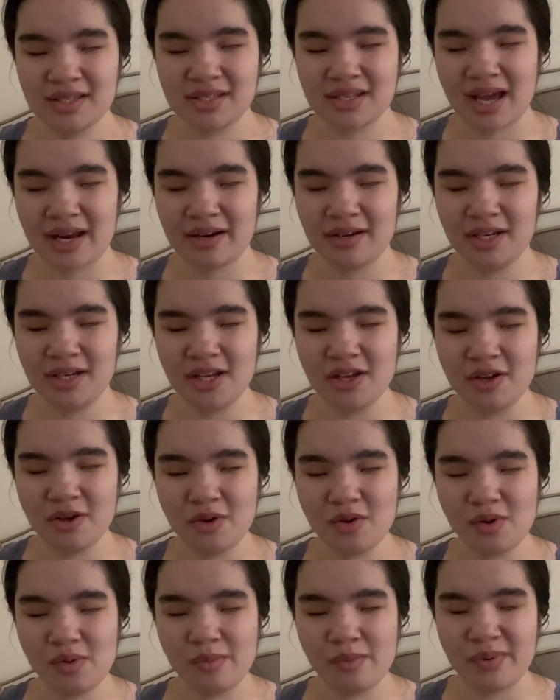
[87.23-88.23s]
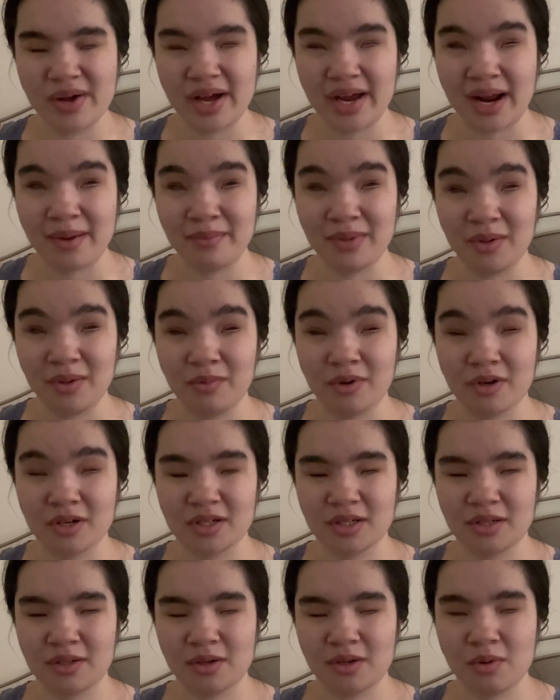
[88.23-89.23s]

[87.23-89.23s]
kind of new, but I mean, we're